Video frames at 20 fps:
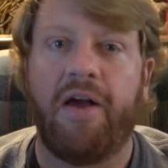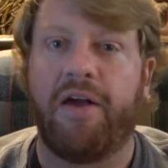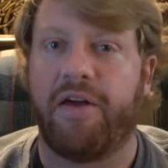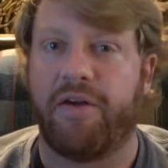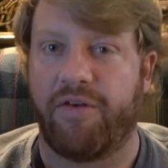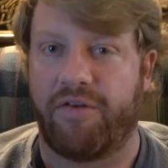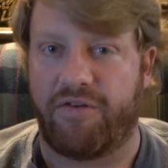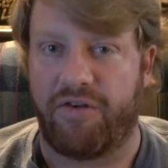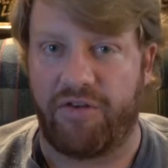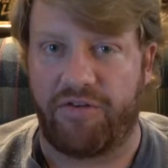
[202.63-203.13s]

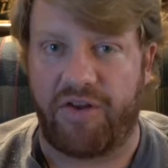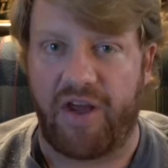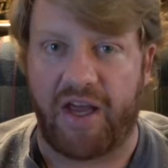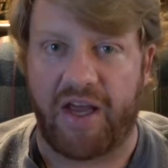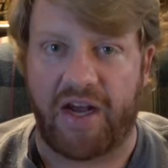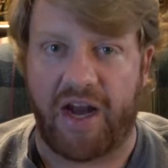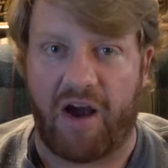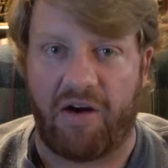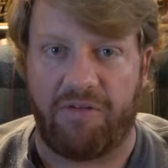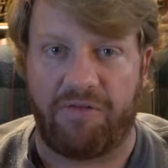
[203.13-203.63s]
You still take
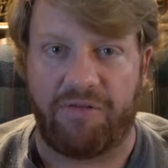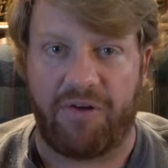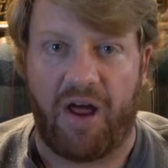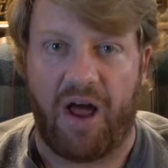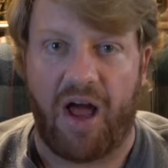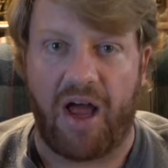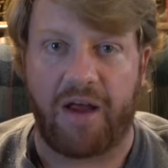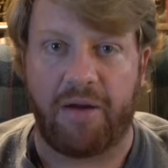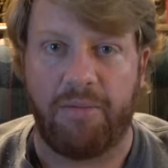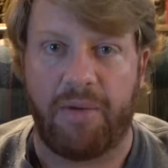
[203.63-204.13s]
it out
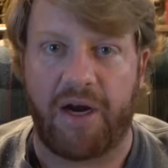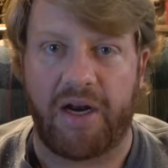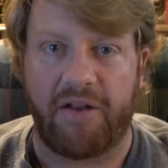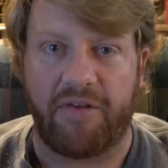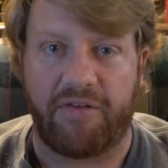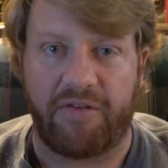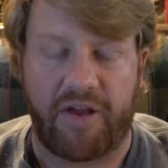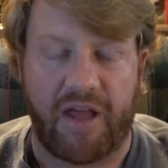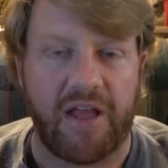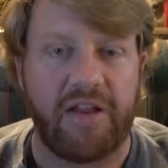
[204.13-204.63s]
flying, but
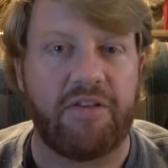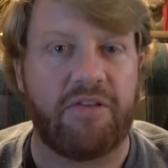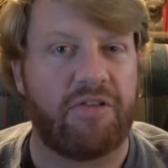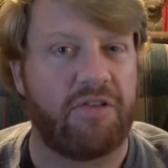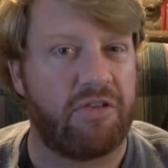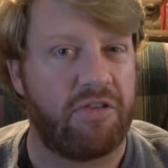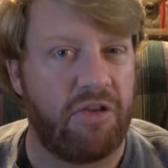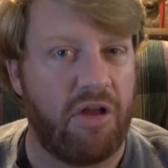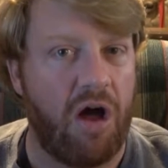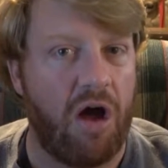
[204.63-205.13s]
it's getting
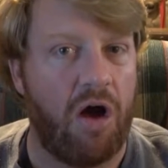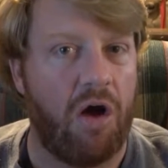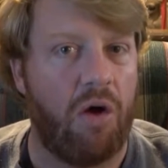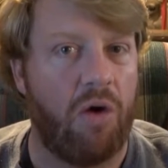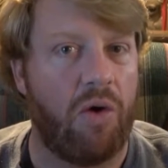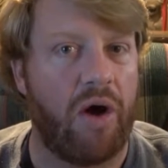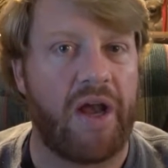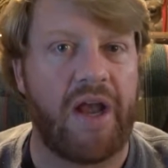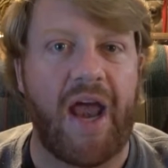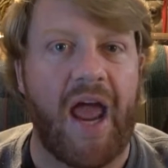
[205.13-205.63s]

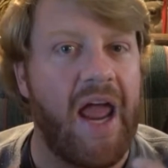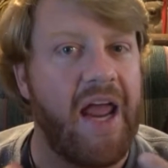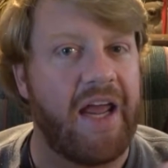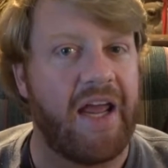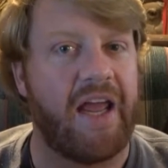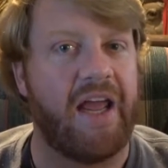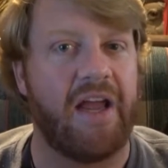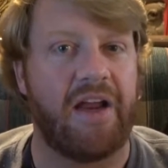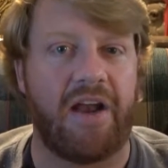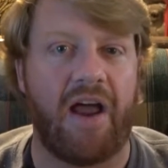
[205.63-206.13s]
slow and
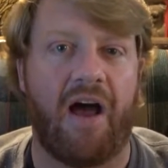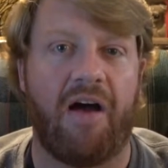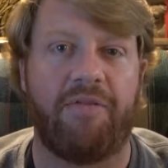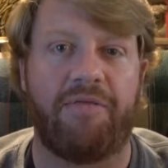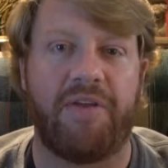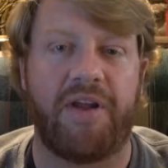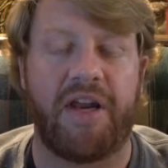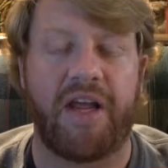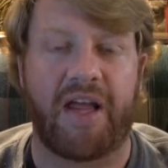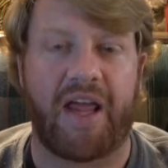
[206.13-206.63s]
achy
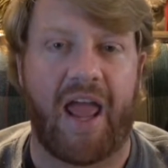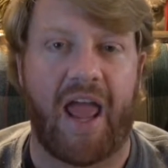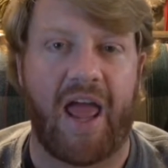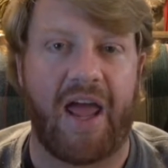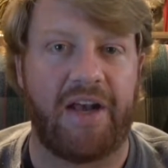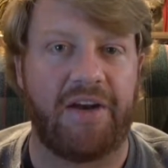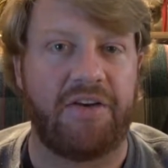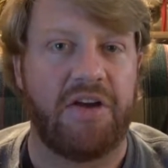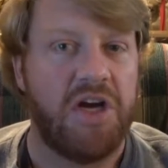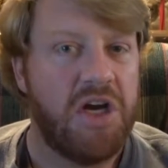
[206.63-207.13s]
enough that it
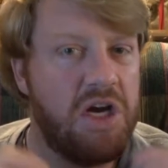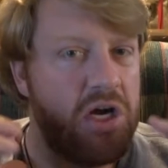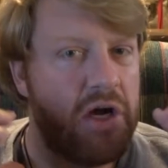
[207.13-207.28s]
can't